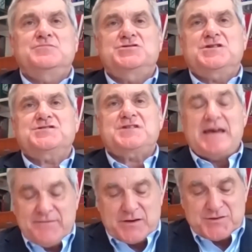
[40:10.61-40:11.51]
just
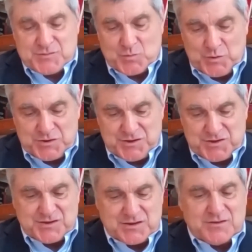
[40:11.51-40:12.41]
gave us, which
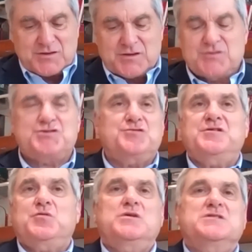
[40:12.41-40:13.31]
is the concern
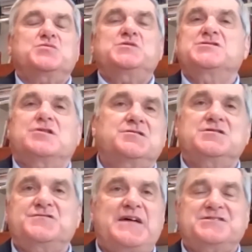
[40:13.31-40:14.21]
that once we start
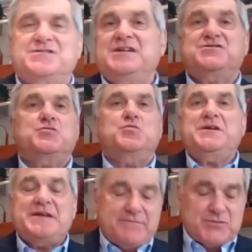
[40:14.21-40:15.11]
this vaccination, we
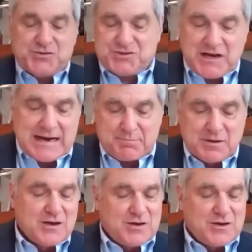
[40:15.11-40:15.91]
never stop.